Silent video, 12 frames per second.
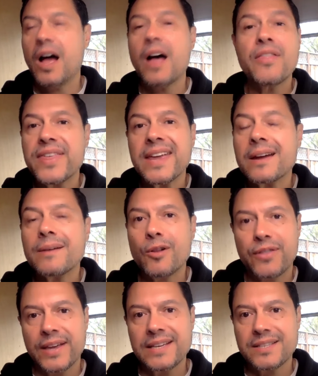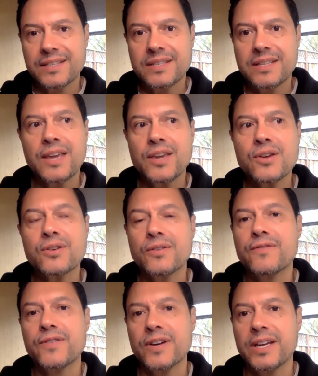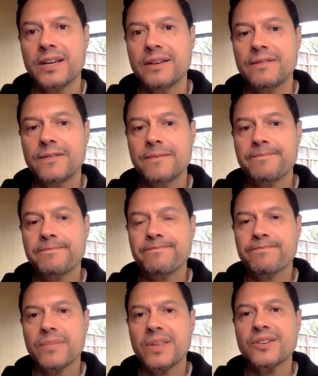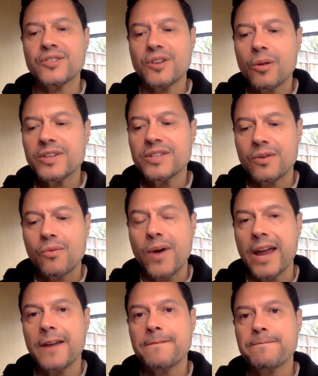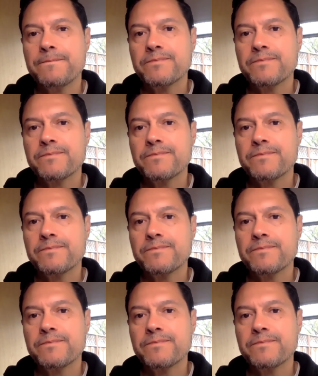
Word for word: unthinkable things that you could forgive. There's always a way.